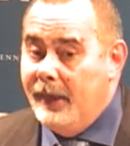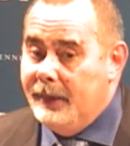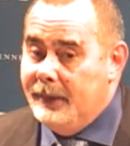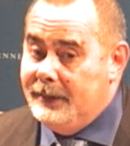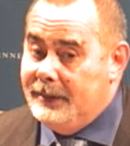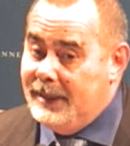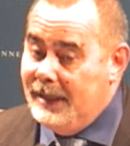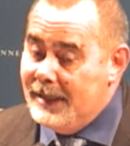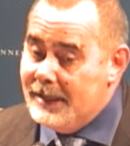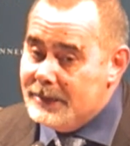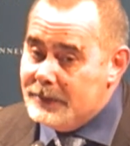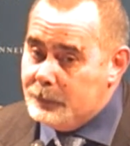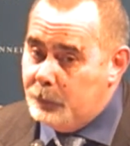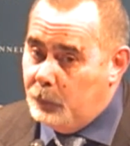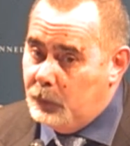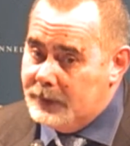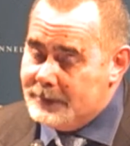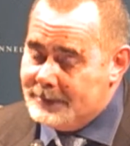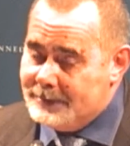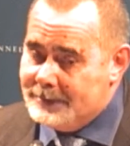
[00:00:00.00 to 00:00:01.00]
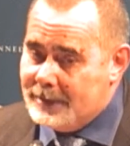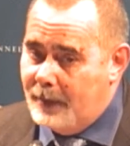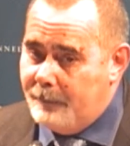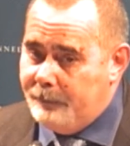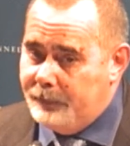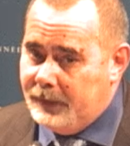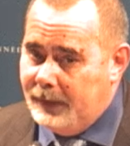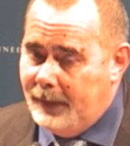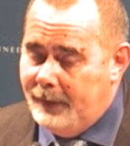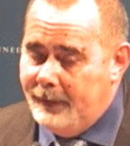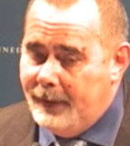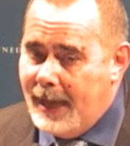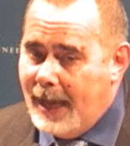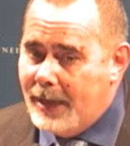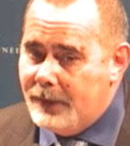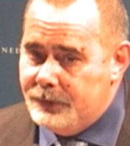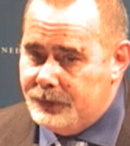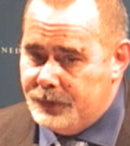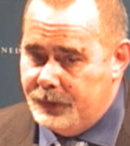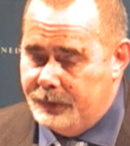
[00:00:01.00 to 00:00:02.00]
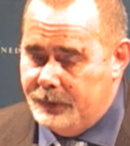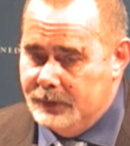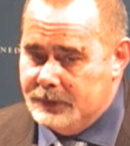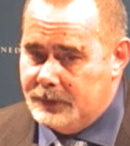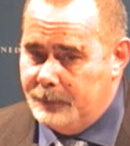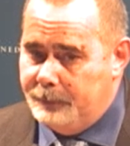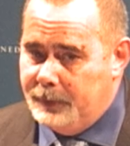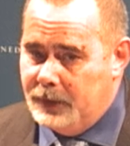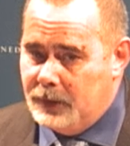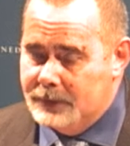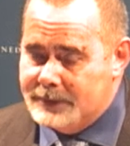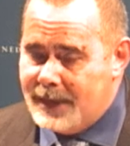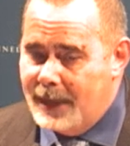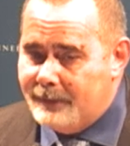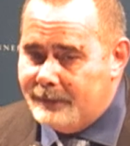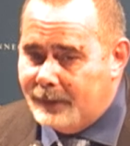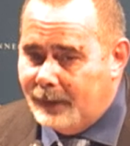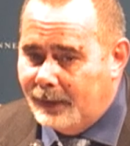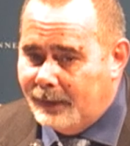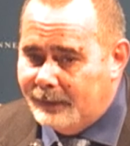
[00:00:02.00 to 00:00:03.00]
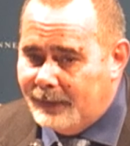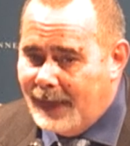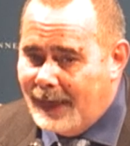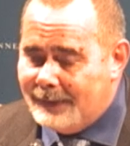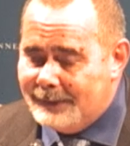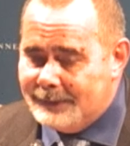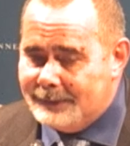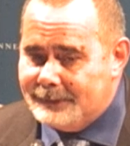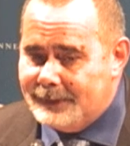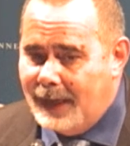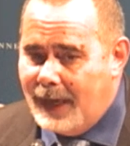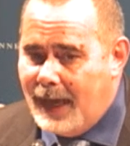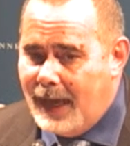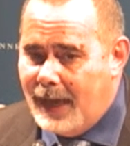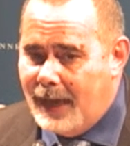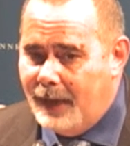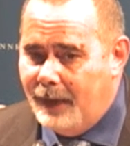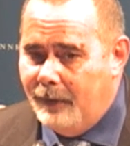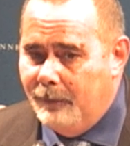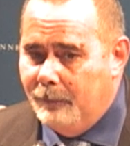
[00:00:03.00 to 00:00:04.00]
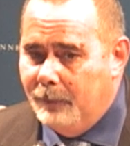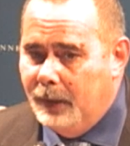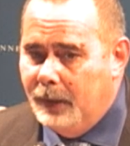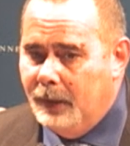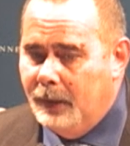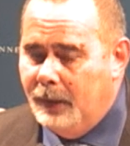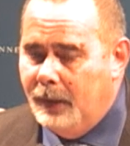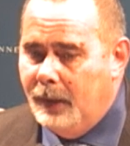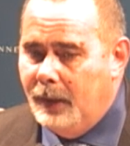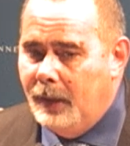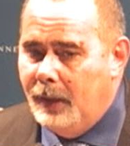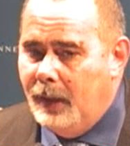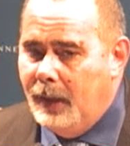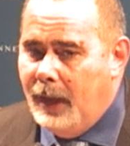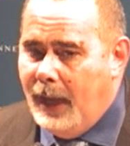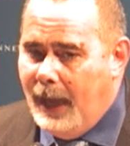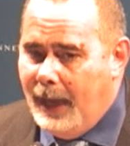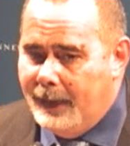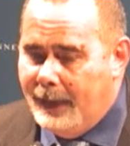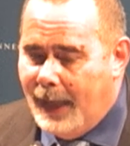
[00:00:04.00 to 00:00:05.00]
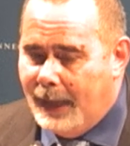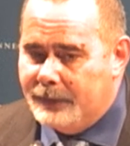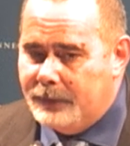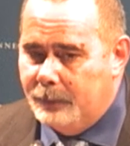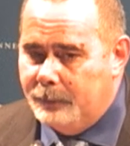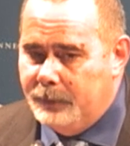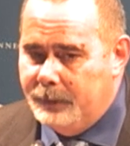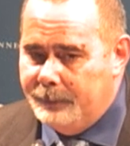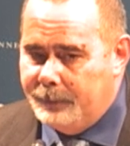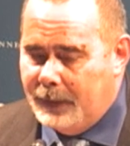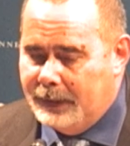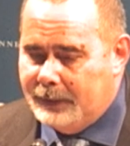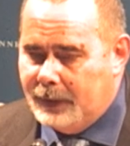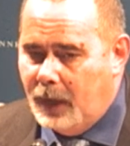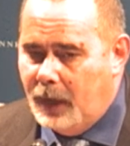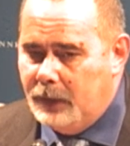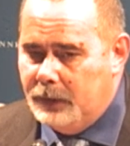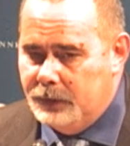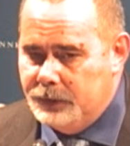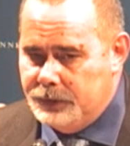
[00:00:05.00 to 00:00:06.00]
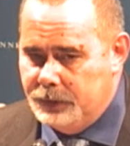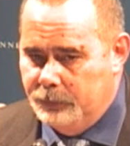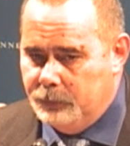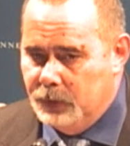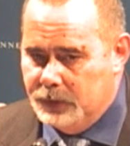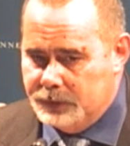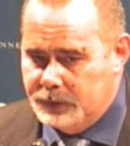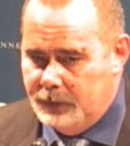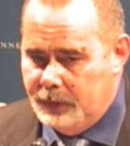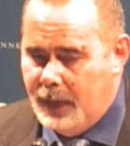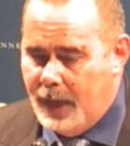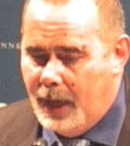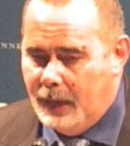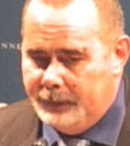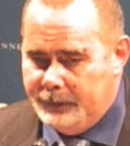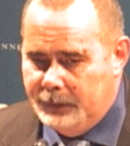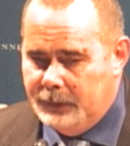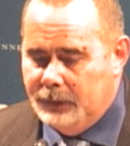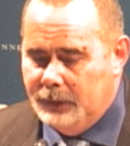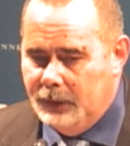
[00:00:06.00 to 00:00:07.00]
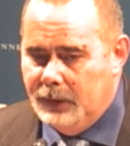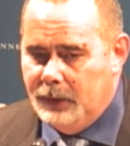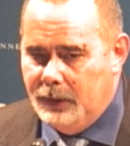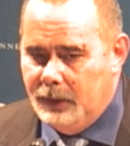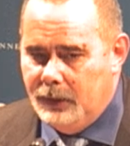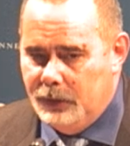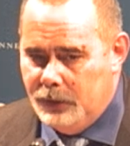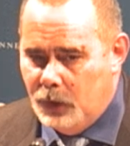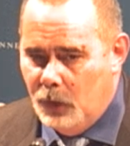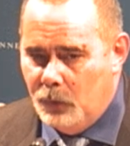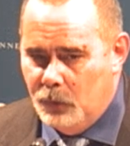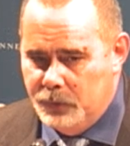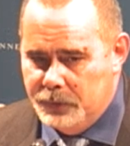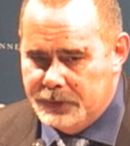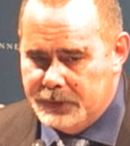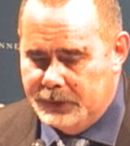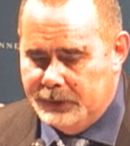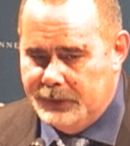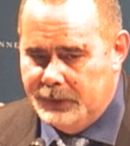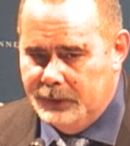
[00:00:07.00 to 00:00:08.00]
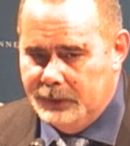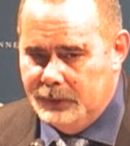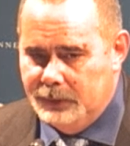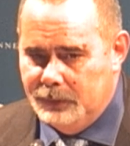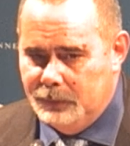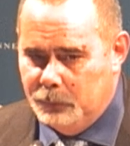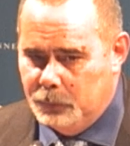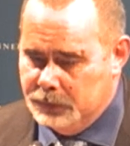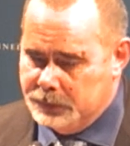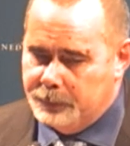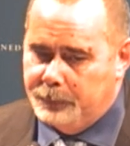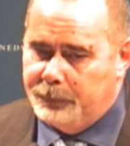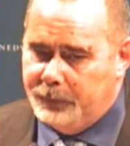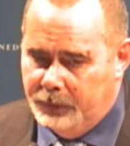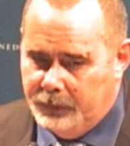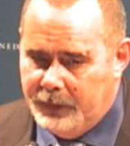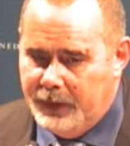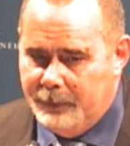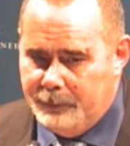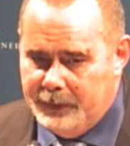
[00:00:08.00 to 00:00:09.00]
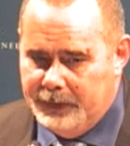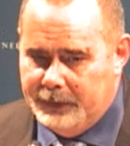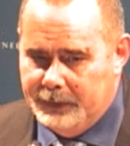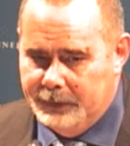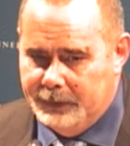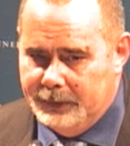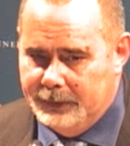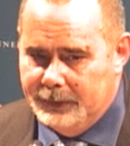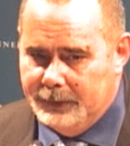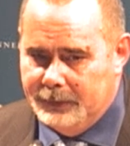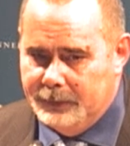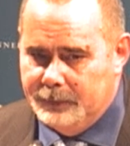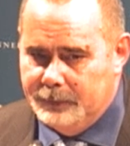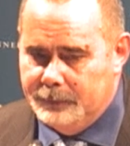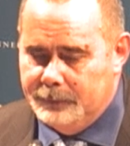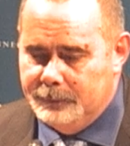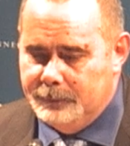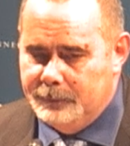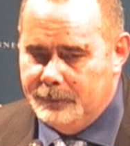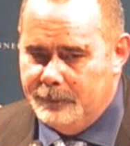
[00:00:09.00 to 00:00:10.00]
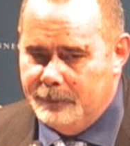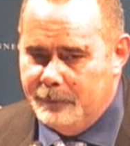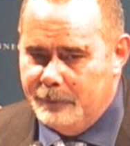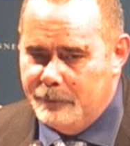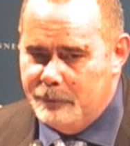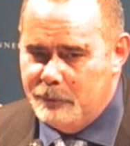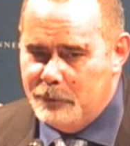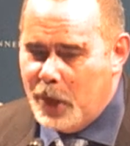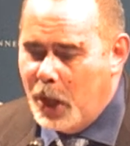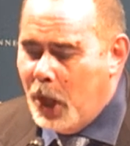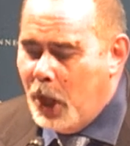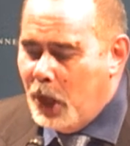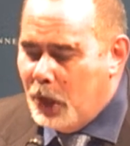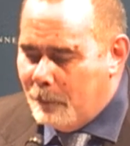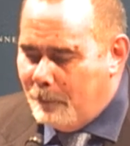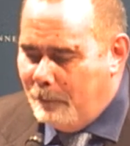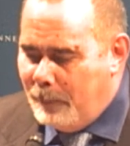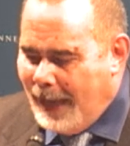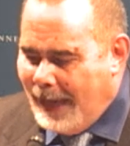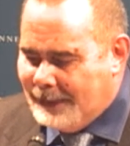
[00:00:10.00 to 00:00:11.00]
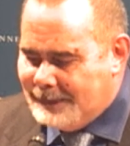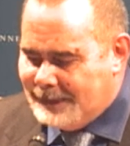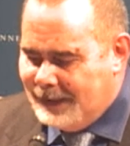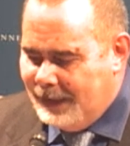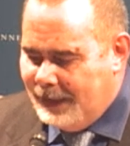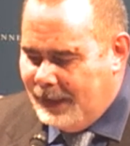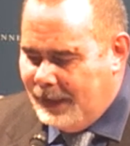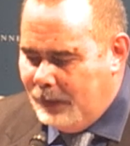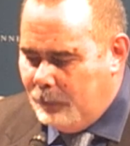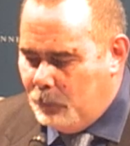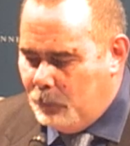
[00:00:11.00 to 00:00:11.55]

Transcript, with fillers: This was something dangerous because at that time anatomy pathology was not used was prohibited. But he